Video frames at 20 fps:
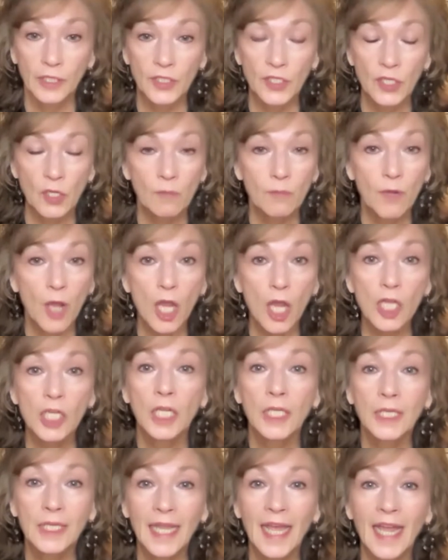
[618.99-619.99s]
So I'm not going to
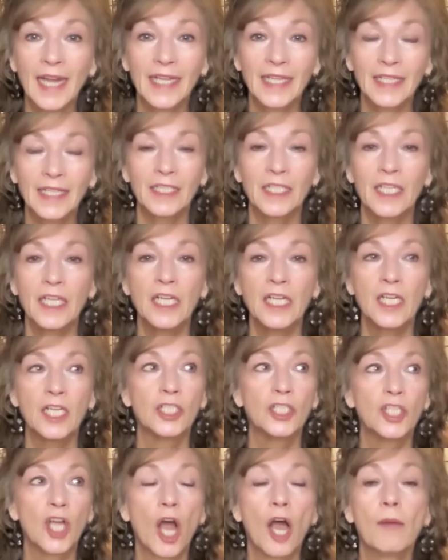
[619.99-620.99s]
let it
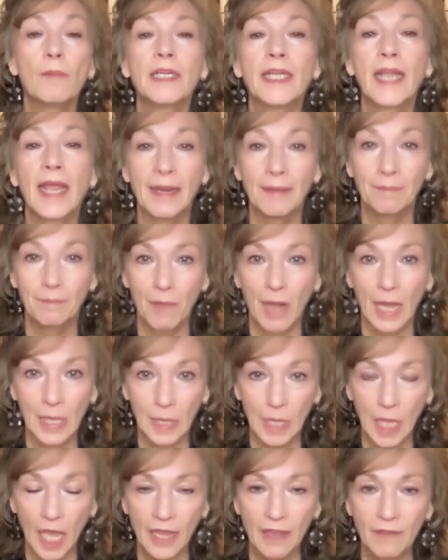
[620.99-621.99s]
dominate my
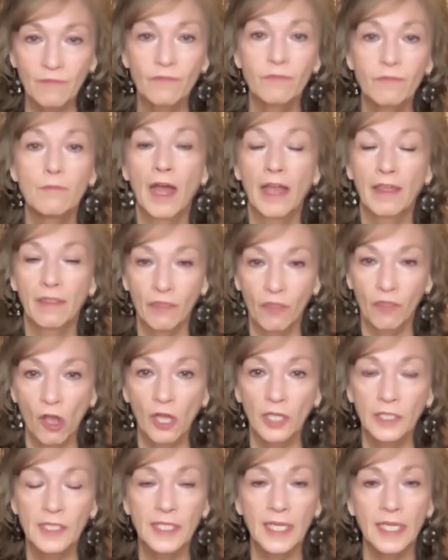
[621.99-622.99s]
life, my
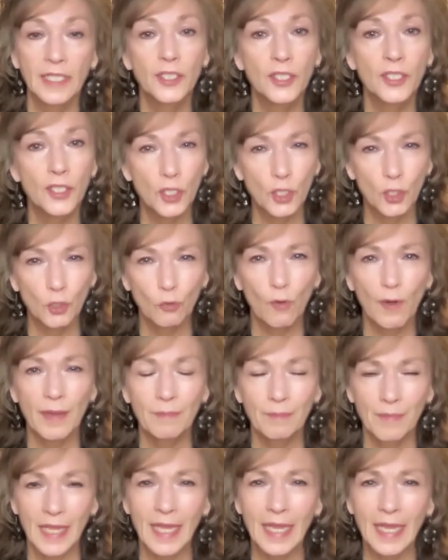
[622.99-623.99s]
thoughts, and destroy
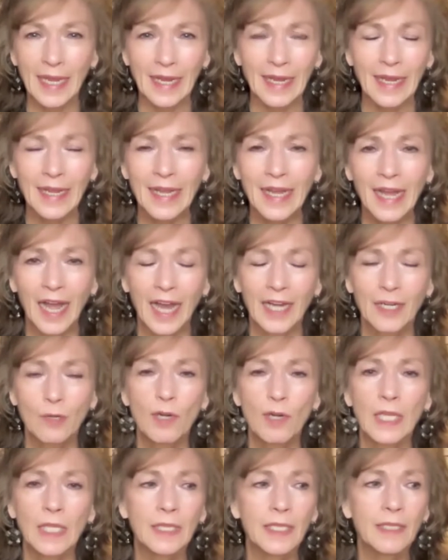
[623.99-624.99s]
me. I don't
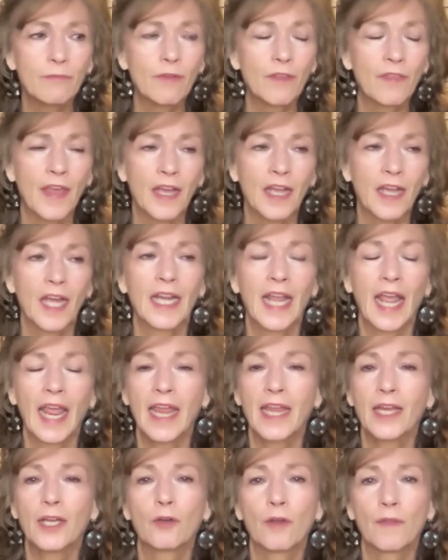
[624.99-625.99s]
want to live with that kind of
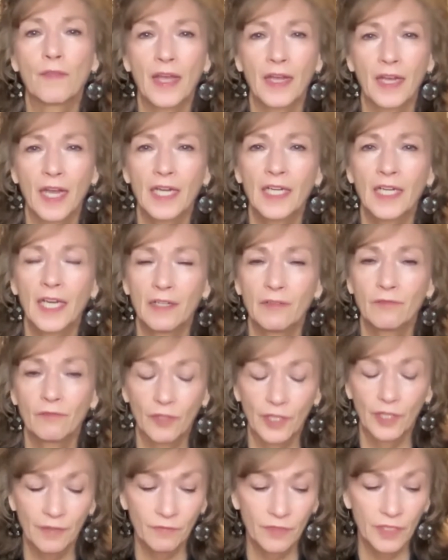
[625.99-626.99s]
anger and that kind of
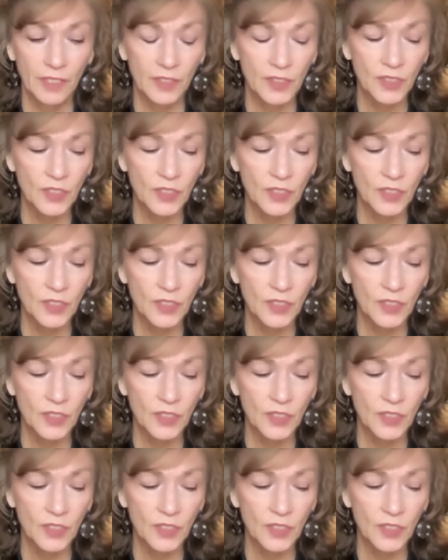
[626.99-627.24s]
unforgiveness.